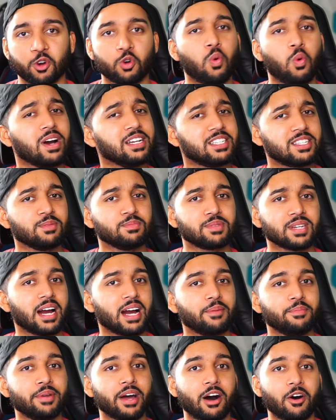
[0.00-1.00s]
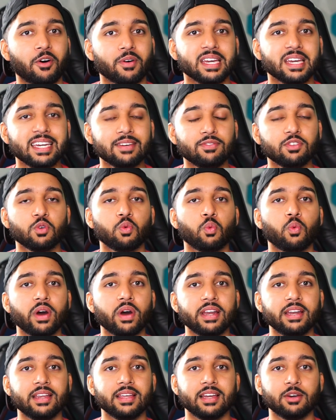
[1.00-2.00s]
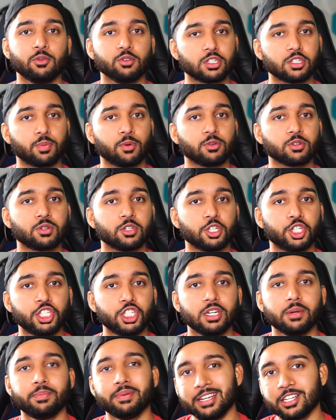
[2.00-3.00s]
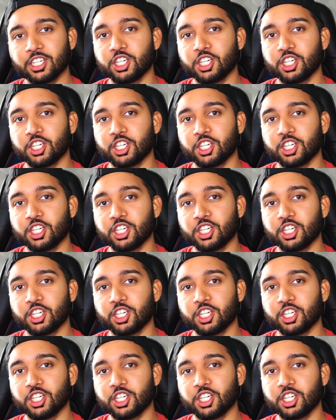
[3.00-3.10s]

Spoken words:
quite some time now. Even when it was supposed to ship in